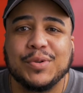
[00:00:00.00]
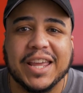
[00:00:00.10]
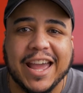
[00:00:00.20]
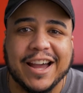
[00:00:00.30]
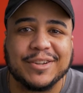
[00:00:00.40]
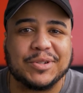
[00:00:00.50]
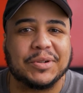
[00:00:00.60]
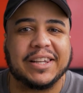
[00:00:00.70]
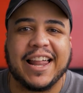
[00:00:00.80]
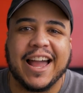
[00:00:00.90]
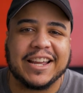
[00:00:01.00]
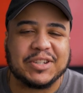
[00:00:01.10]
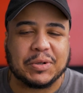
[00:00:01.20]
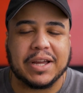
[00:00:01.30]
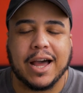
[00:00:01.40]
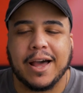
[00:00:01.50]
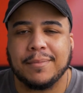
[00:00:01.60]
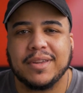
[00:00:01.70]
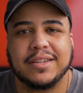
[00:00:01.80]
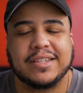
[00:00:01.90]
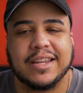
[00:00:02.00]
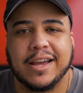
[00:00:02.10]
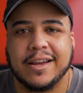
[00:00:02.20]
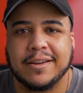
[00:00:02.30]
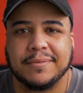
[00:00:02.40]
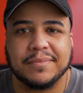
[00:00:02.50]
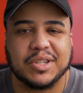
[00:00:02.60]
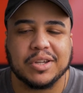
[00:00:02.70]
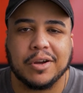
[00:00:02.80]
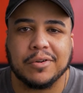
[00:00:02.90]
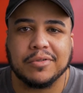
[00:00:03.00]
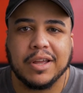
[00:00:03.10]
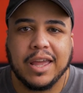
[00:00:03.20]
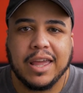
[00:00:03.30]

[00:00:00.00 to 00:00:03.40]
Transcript: counts or likes or comments. So